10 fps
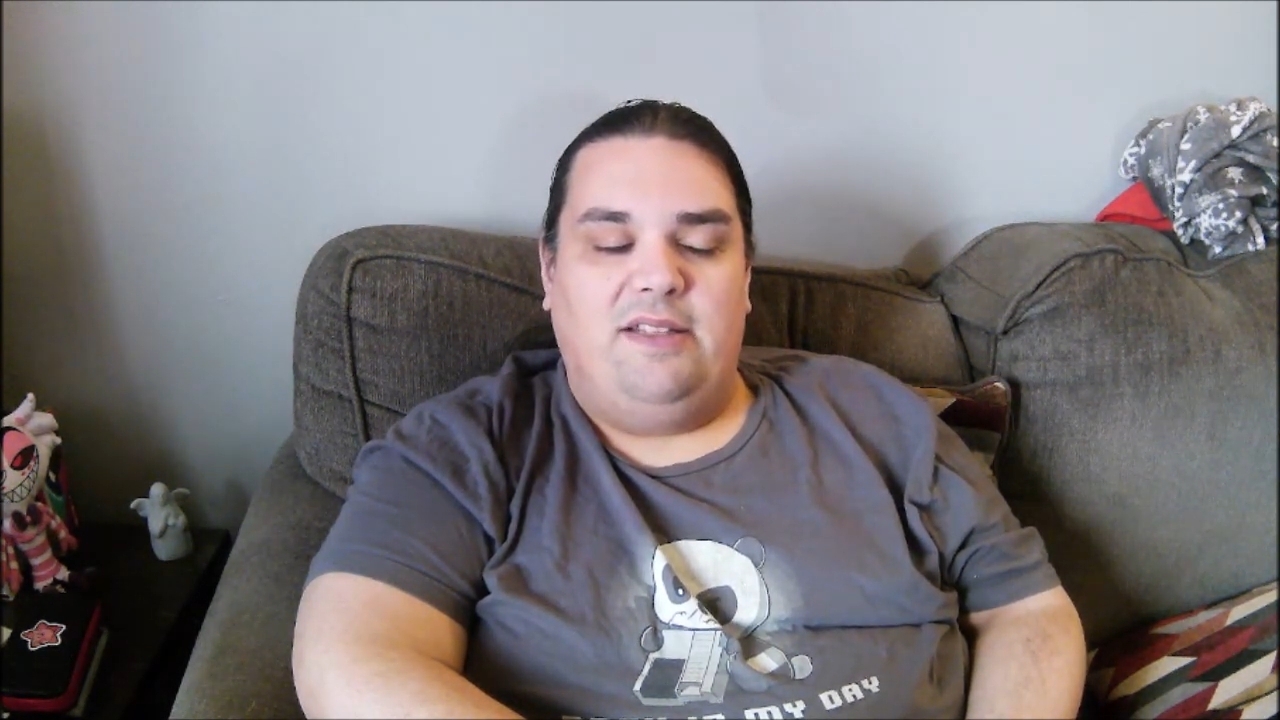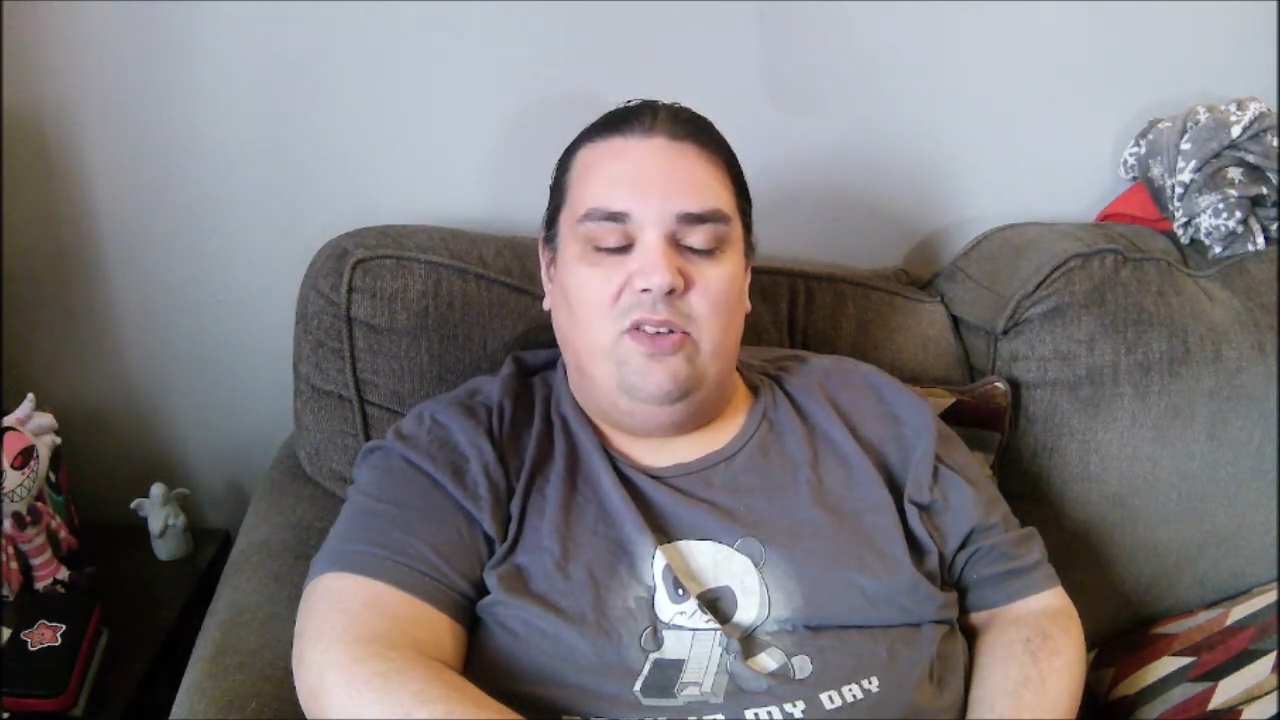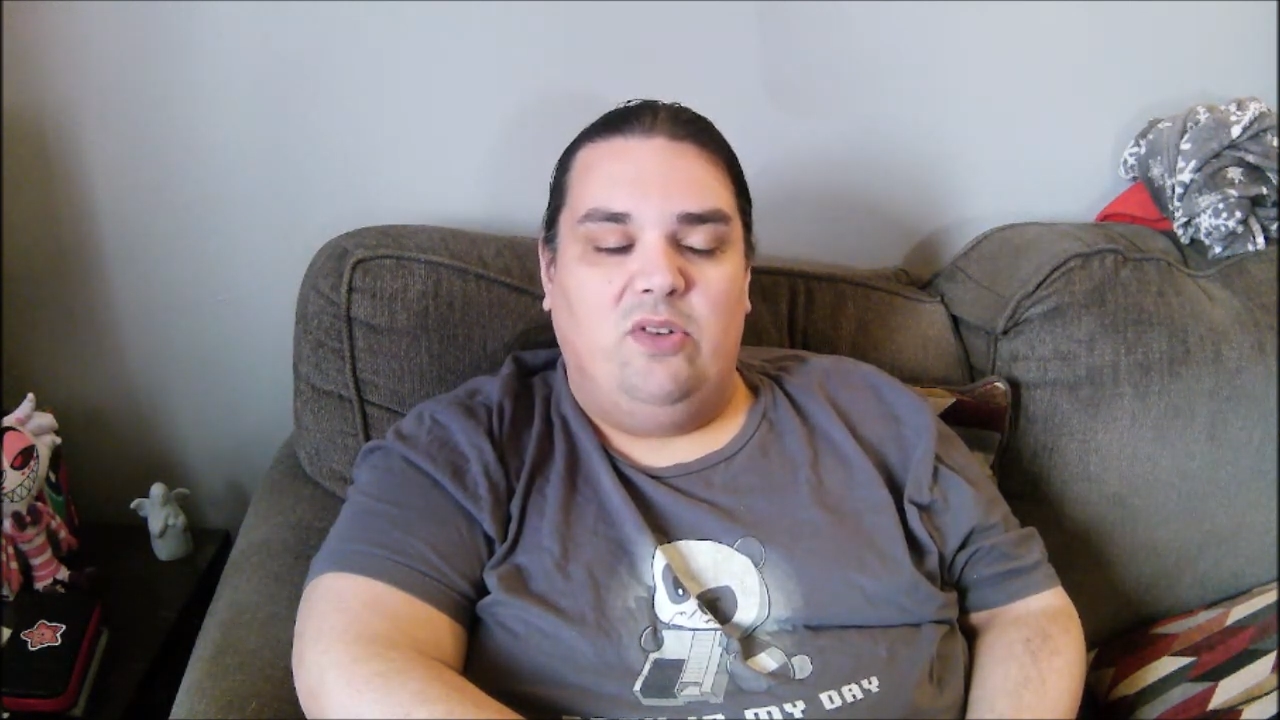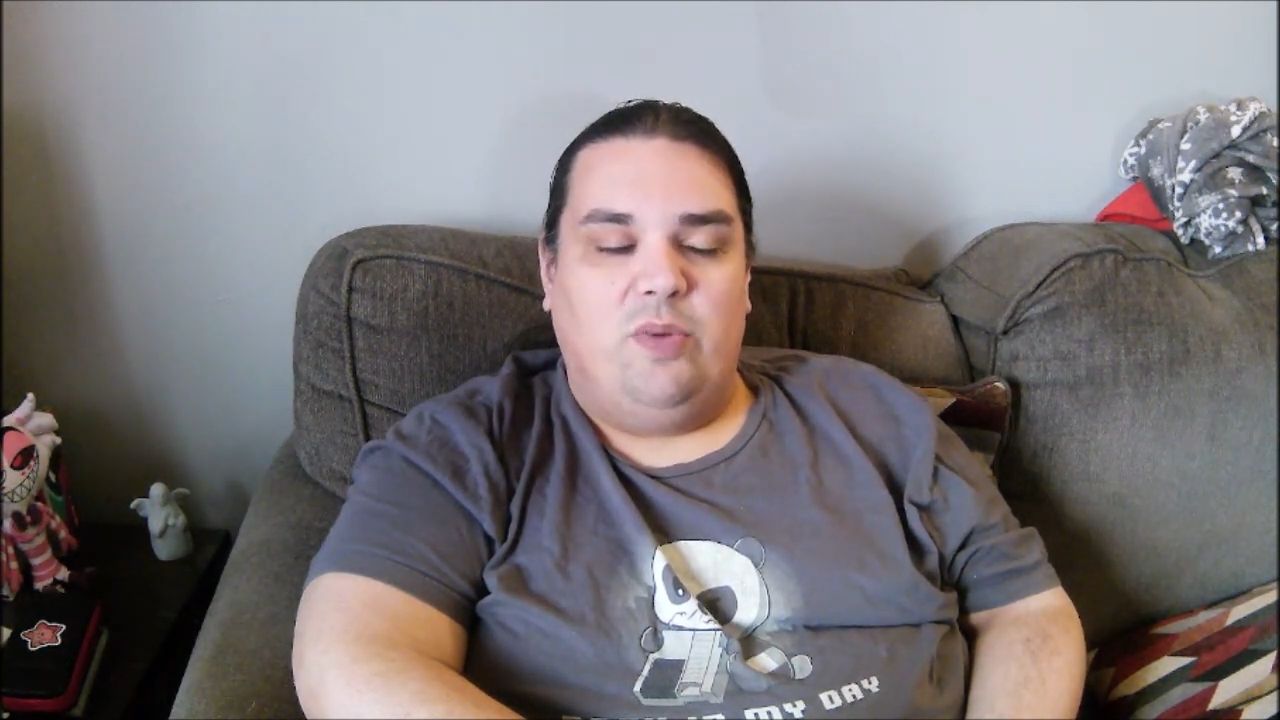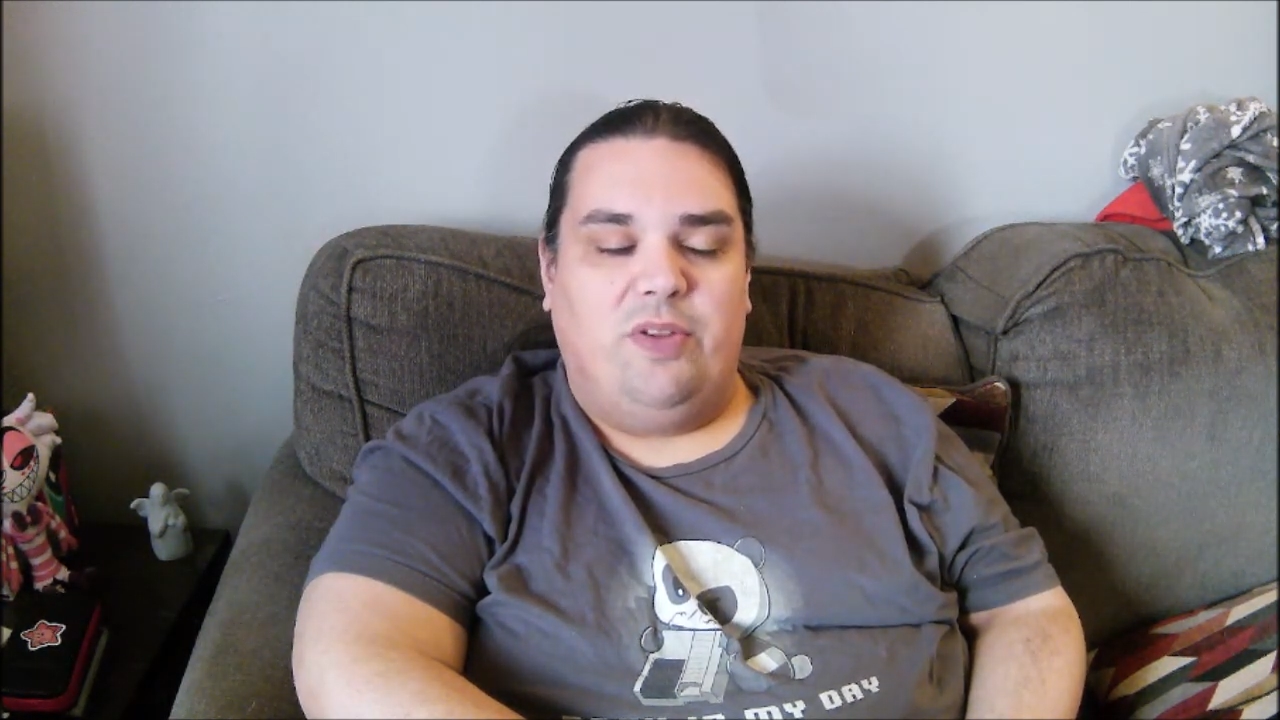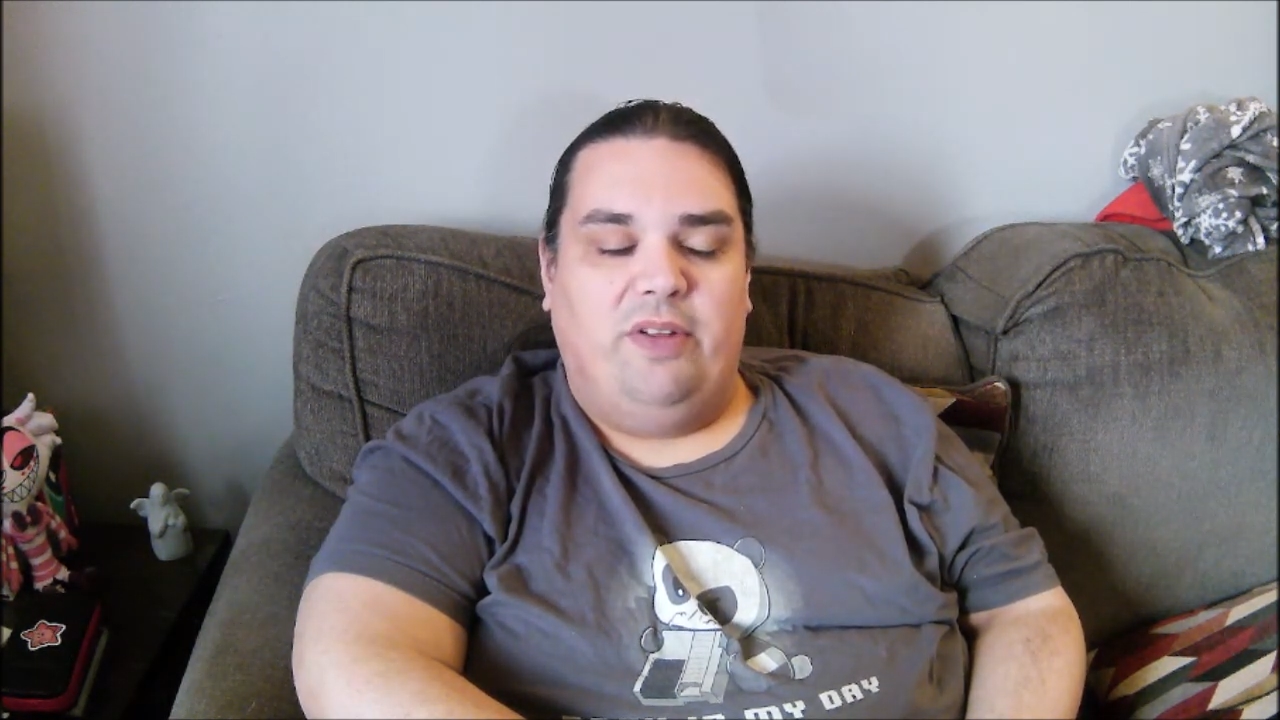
deals with a